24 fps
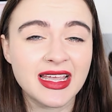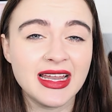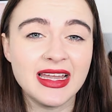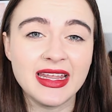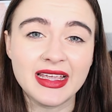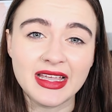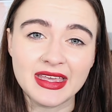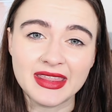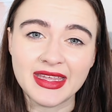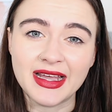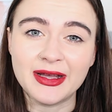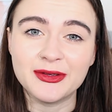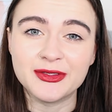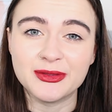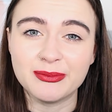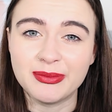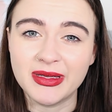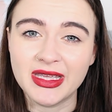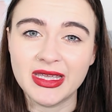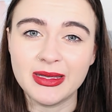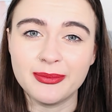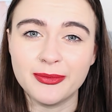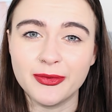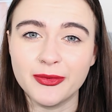killing a thousand
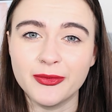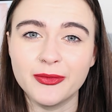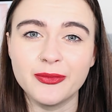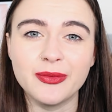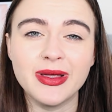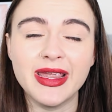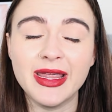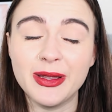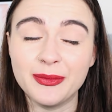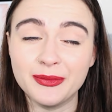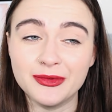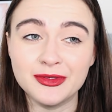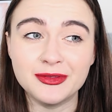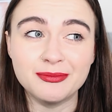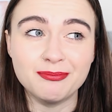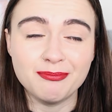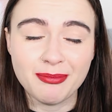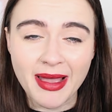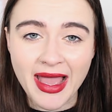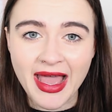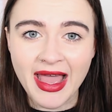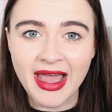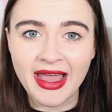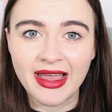people. It was
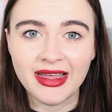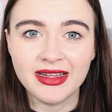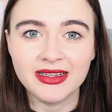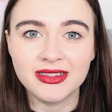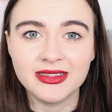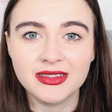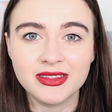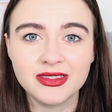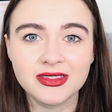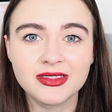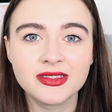bad.